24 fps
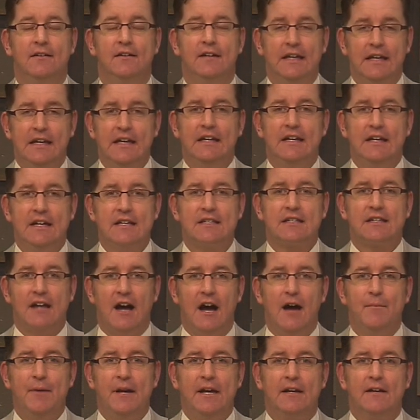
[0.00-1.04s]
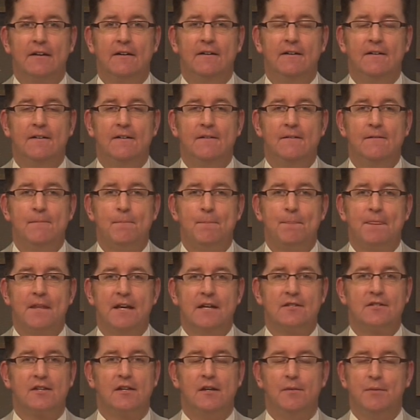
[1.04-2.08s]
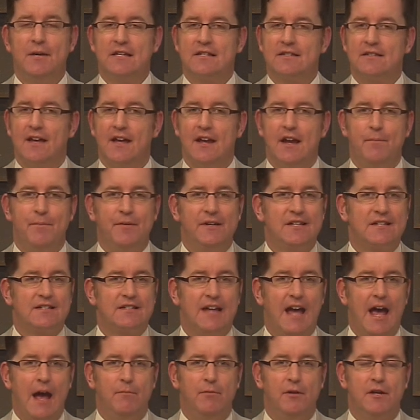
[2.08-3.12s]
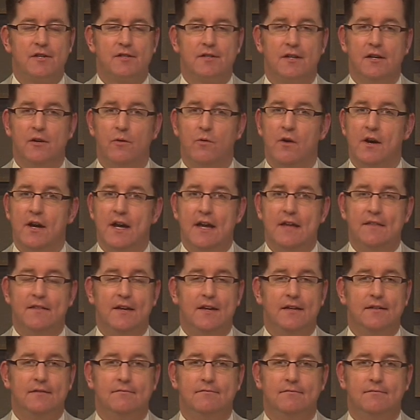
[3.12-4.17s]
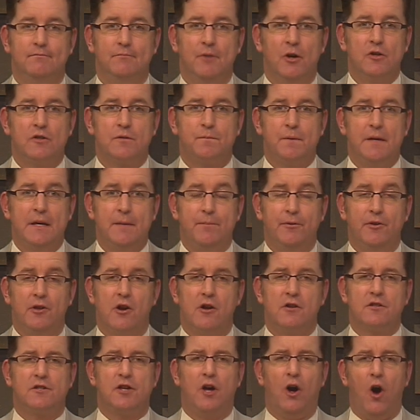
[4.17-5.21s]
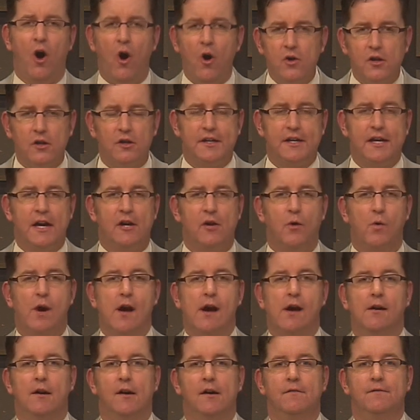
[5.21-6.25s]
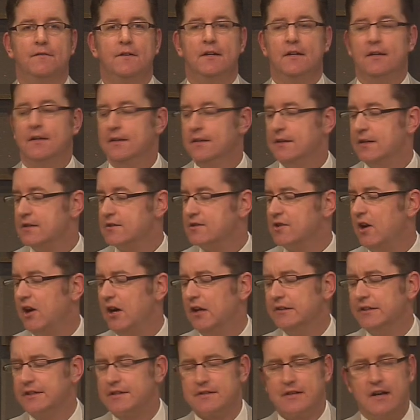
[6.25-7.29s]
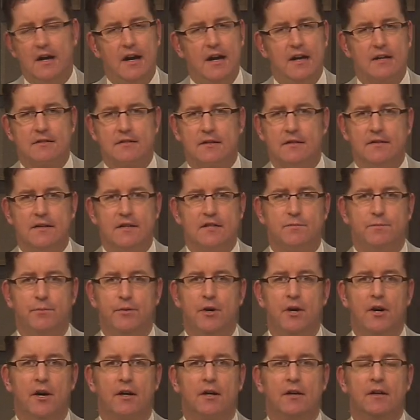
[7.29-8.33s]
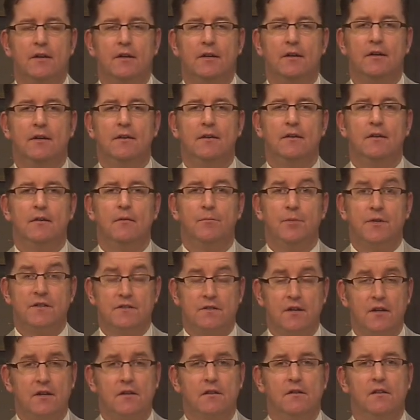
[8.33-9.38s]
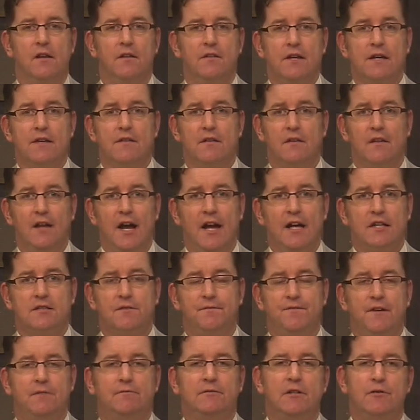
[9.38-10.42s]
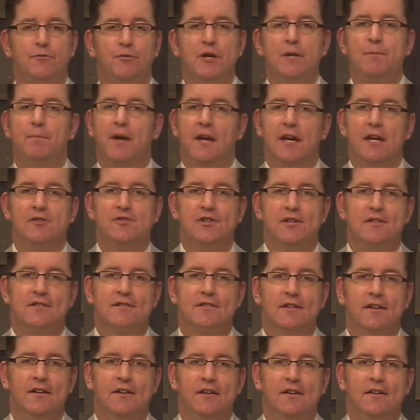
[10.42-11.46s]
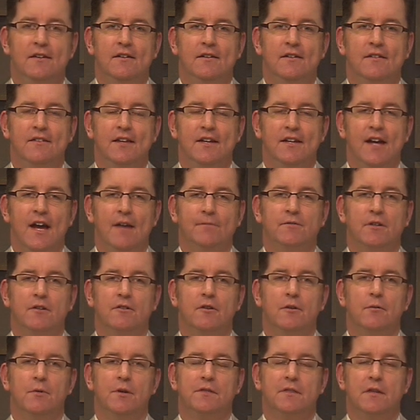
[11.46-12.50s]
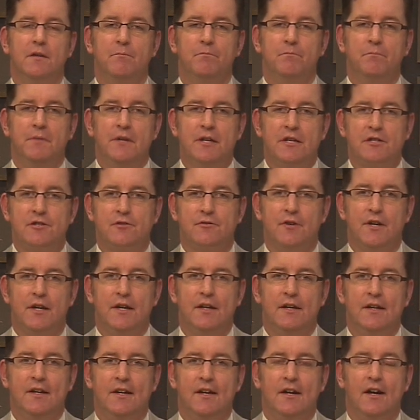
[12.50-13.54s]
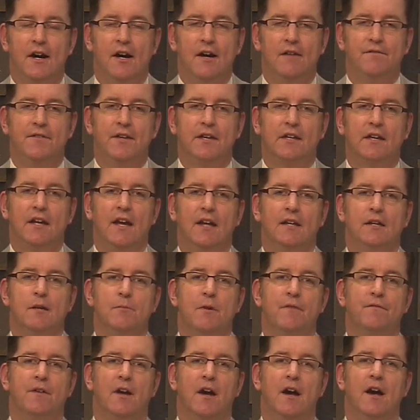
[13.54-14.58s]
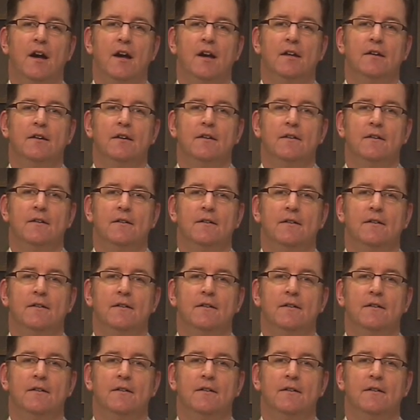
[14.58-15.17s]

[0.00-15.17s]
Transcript: It is coming. It's going to be set up and established in a way that most people are totally unaware of. It's all discussed in this book, particularly the last 53 pages. that have to do with the mystery of the kingdom of God.